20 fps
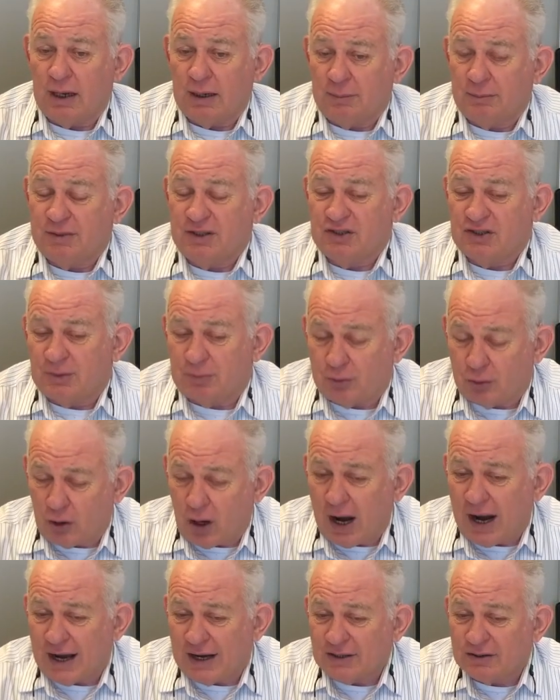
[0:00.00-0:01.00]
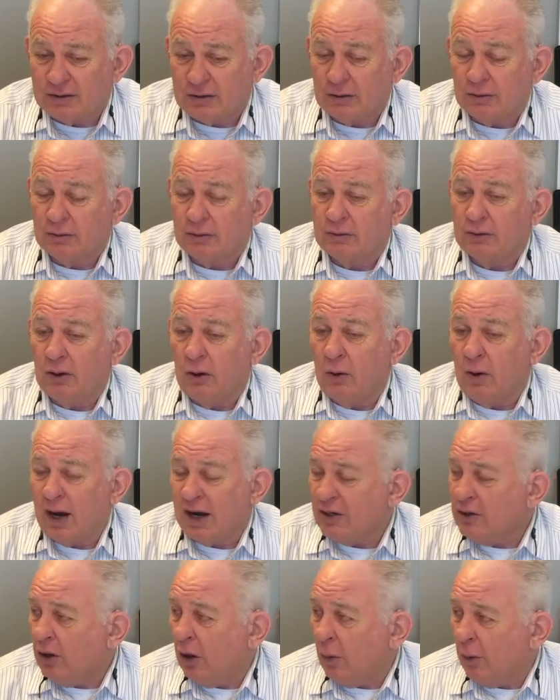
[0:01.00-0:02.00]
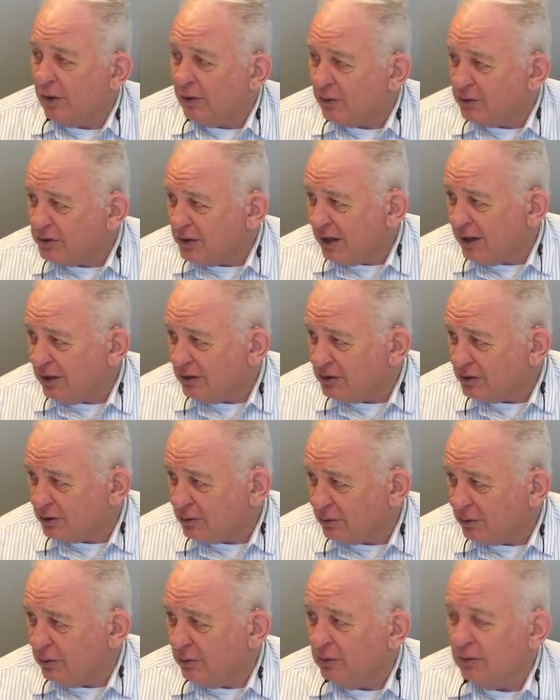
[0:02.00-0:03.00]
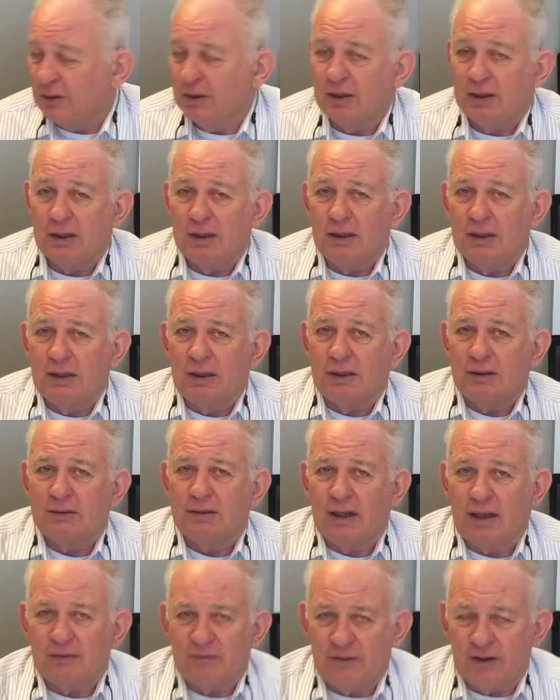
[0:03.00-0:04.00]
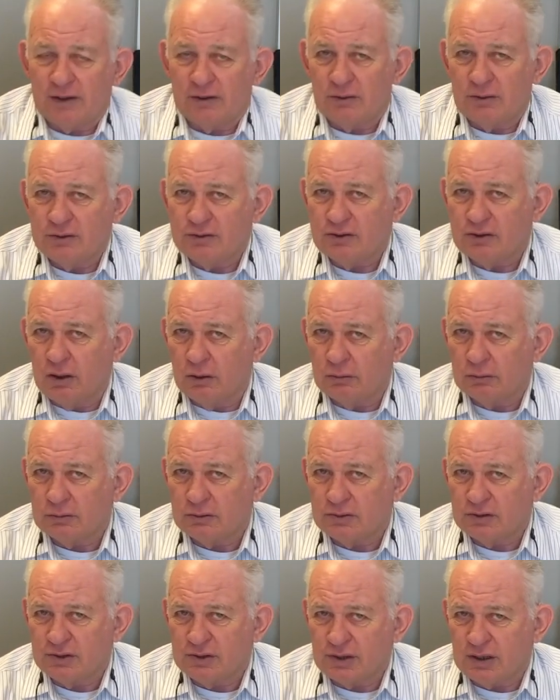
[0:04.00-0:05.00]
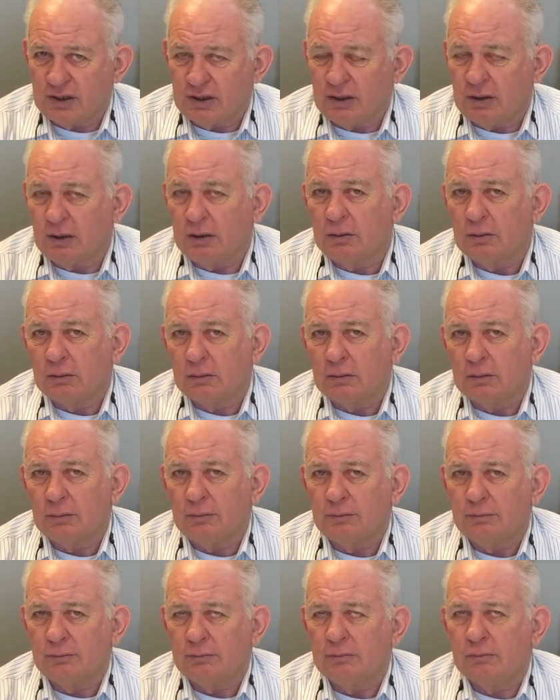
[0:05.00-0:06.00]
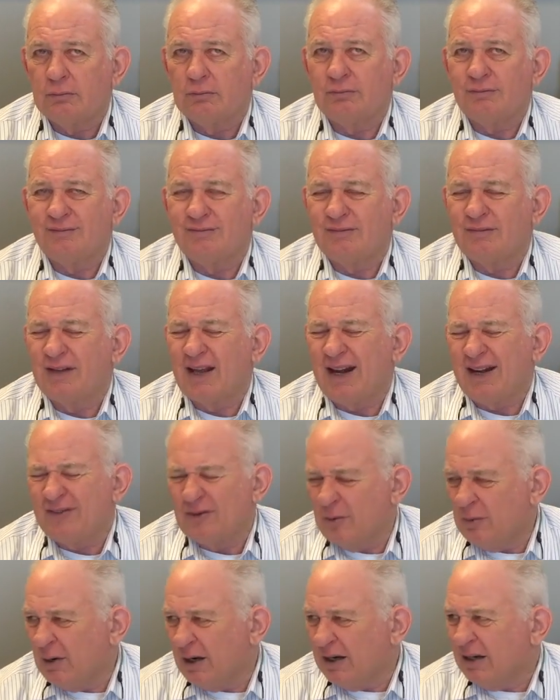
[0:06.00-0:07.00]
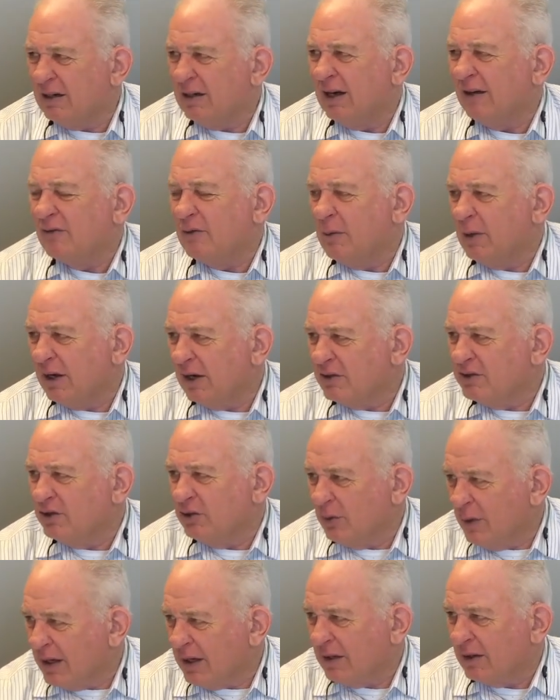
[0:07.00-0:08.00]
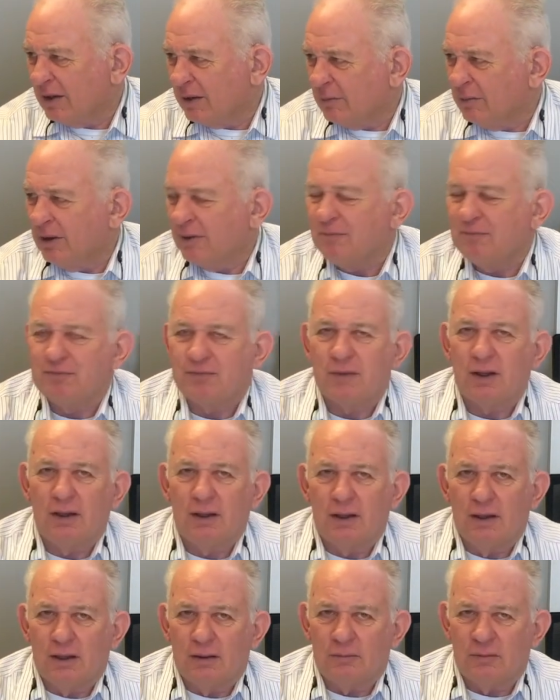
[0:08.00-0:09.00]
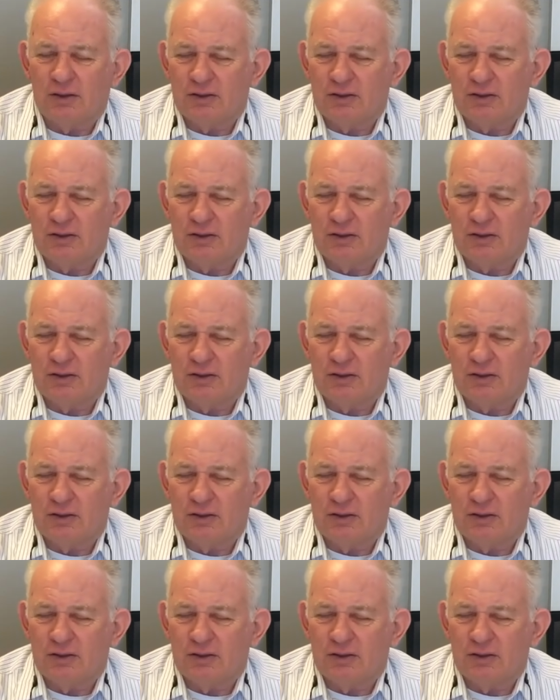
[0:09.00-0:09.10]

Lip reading: be surprised, though I know what you're saying is true, that veterans don't see, not everybody doesn't do anything, but the